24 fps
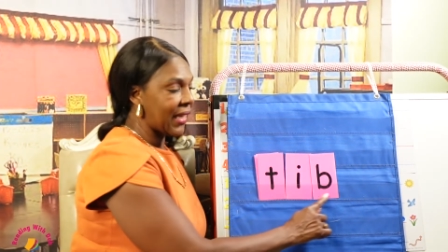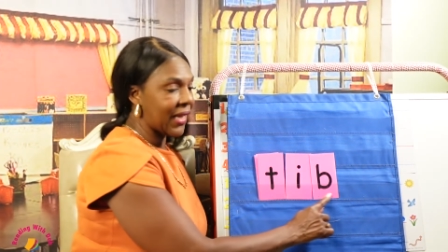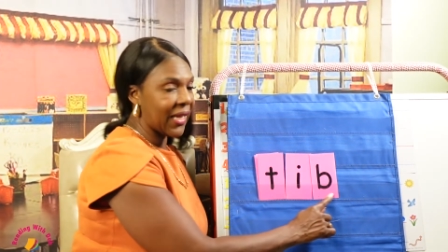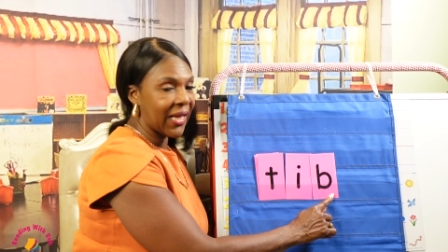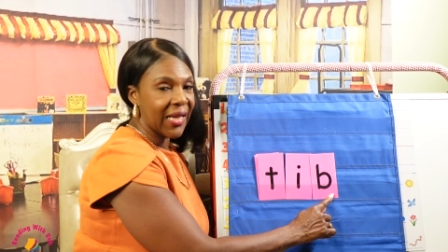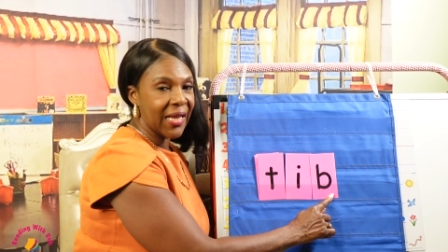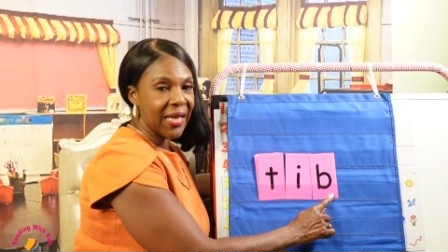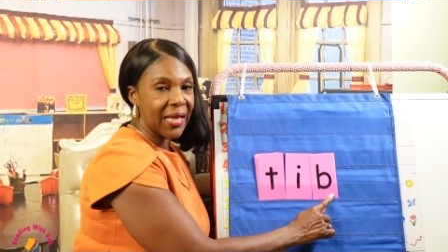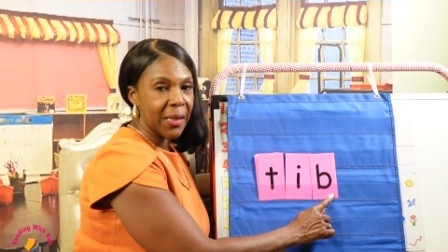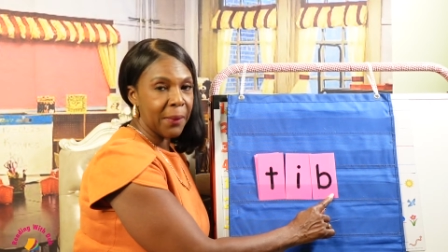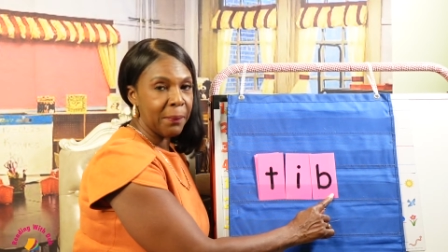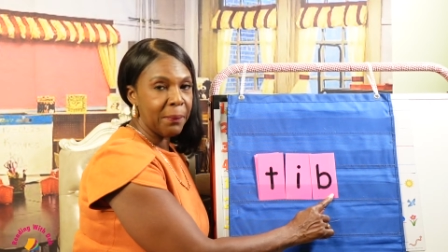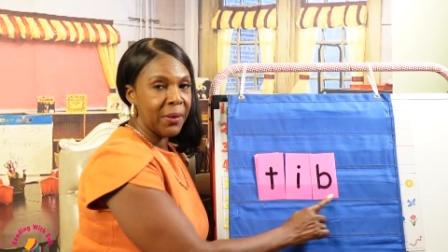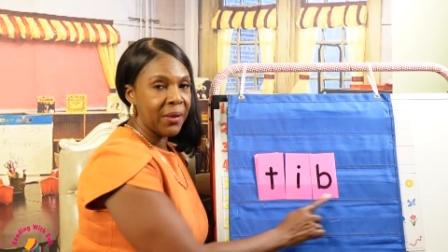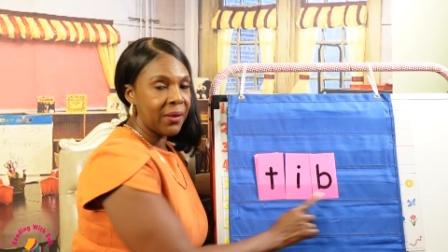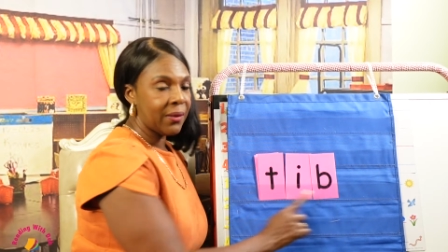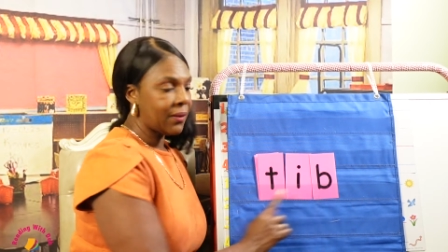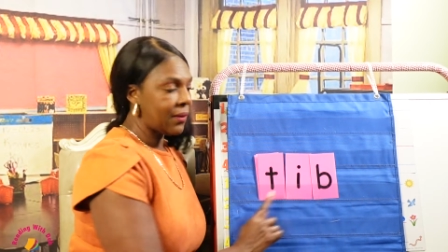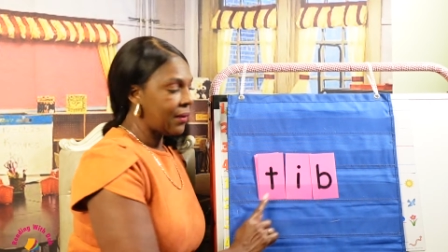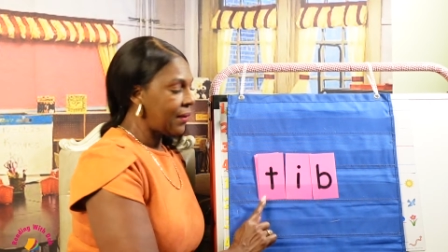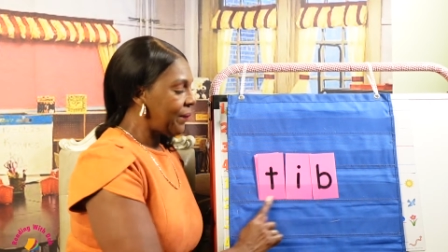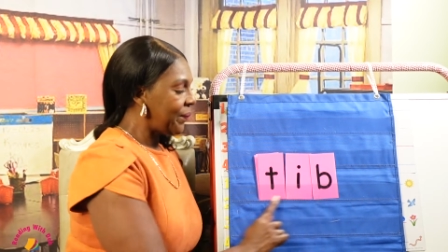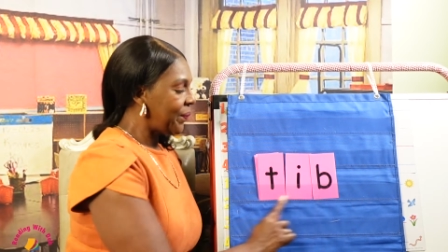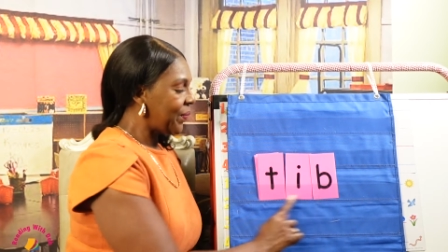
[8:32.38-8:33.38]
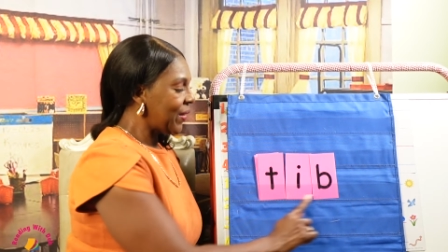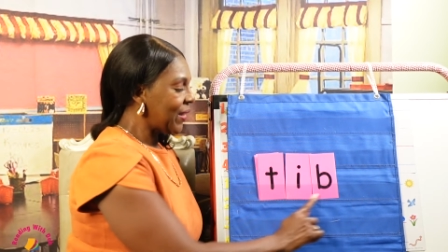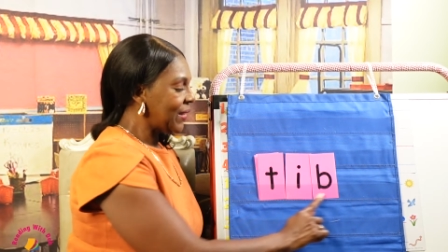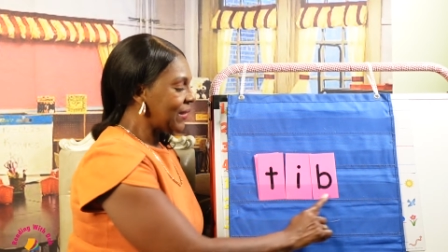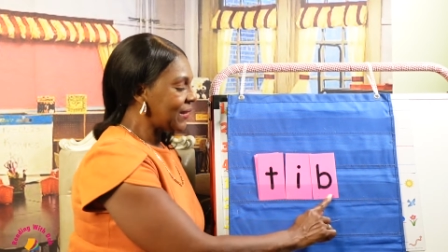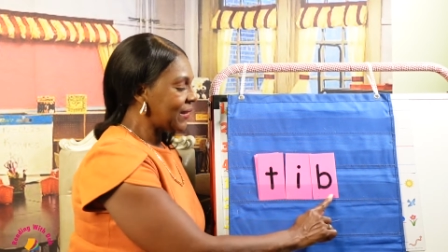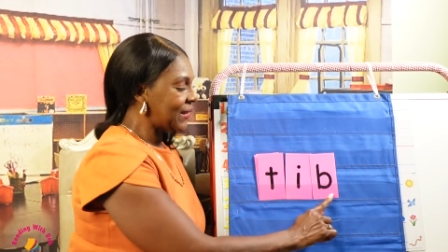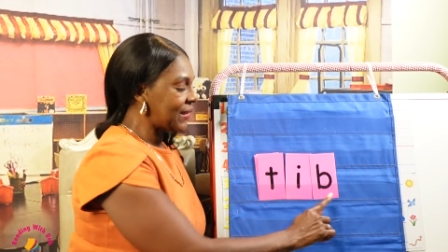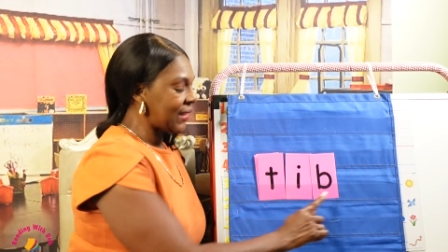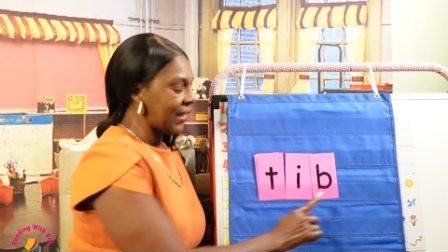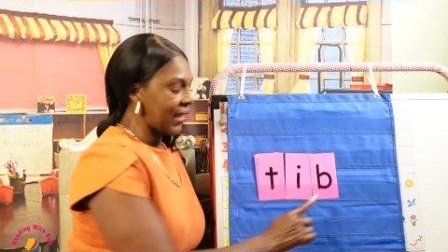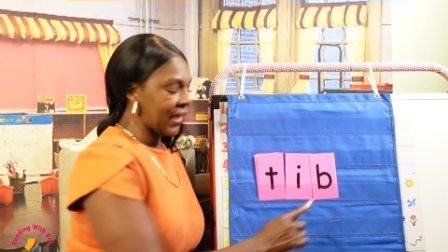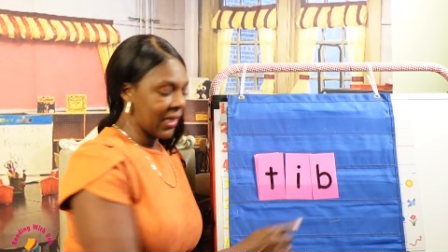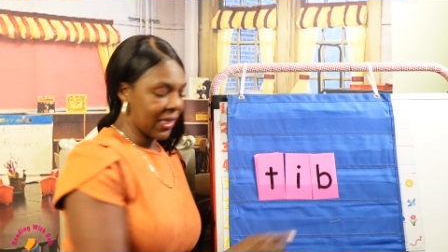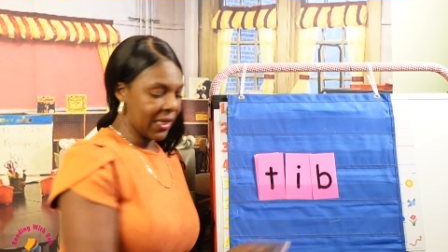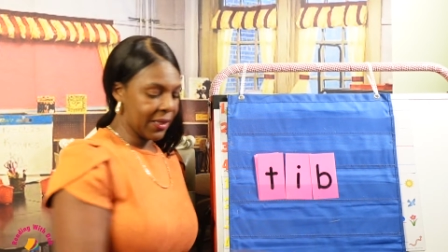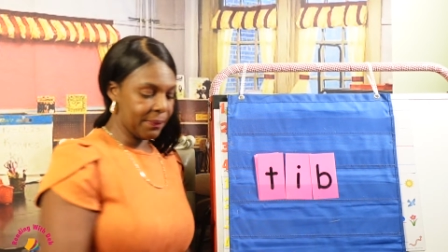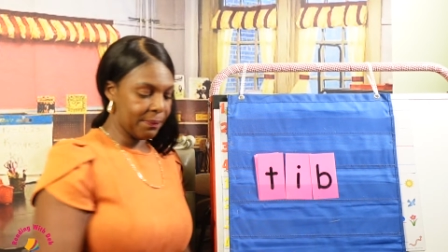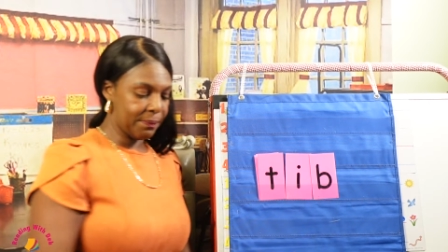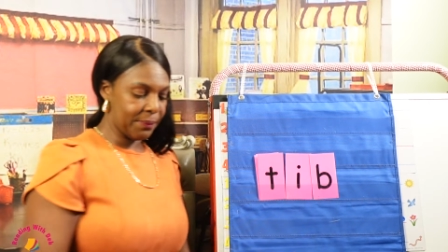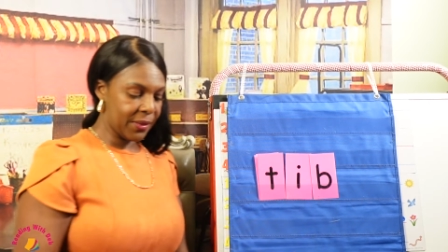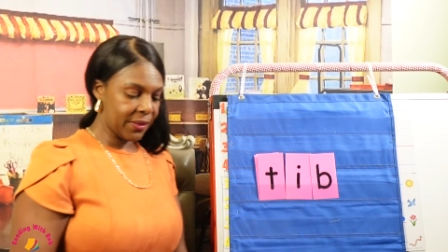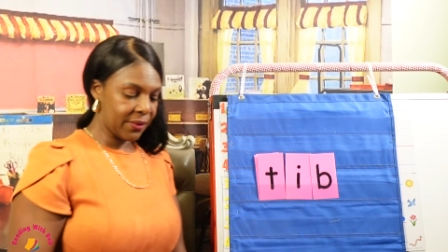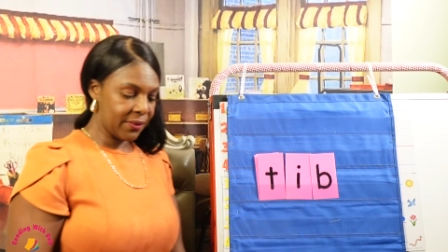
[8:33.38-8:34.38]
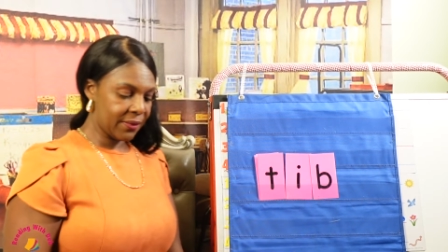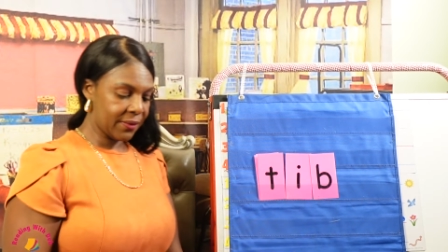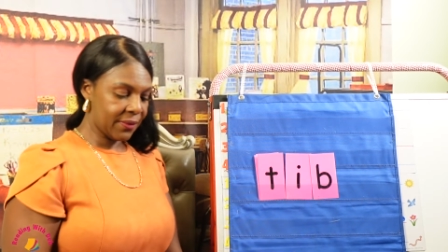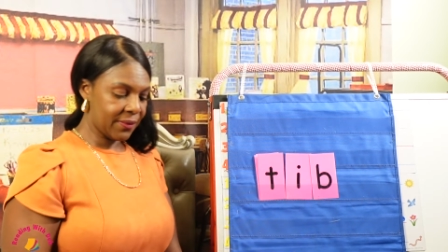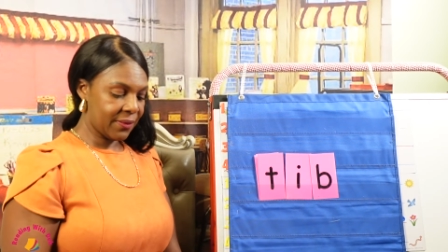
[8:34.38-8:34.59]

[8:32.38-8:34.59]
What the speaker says: Ib, tib.